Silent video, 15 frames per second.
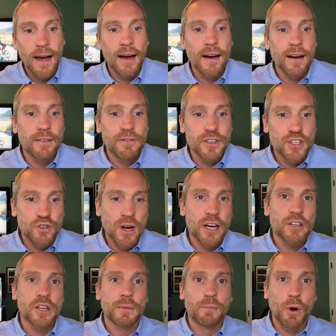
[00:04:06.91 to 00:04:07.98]
of
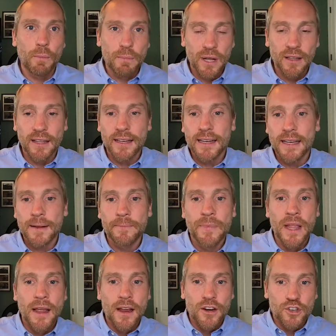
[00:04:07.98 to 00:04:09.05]
stretch and mobility
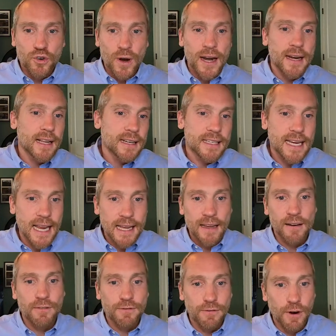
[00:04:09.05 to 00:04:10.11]
training
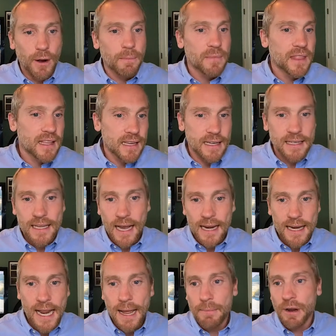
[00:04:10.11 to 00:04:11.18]
taken from the
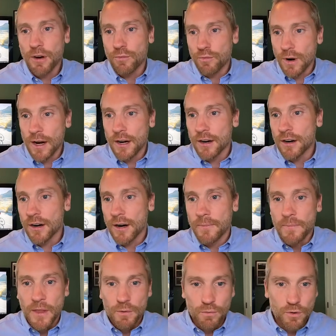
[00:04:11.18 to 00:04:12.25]
Dynamic
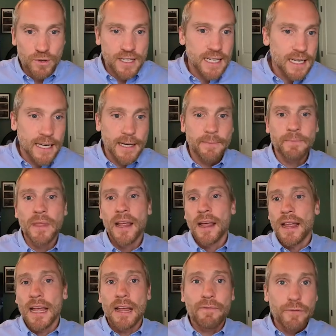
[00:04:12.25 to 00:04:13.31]
Runner routine.
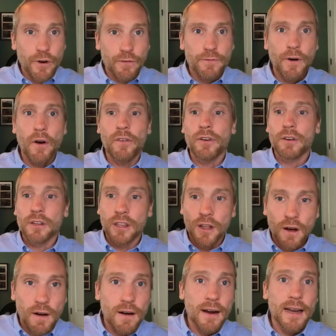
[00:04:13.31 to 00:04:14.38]
If you're farther
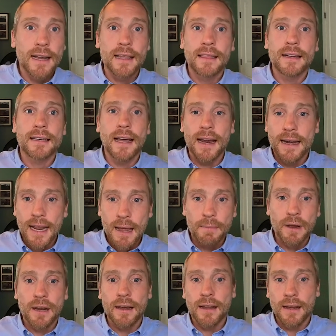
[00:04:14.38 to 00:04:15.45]
along in the
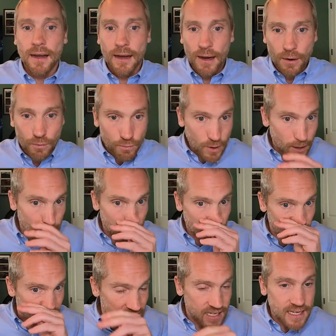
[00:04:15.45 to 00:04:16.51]
Dynamic Runner
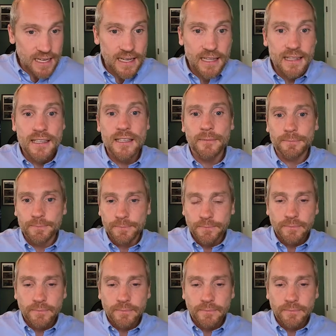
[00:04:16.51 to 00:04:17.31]
routines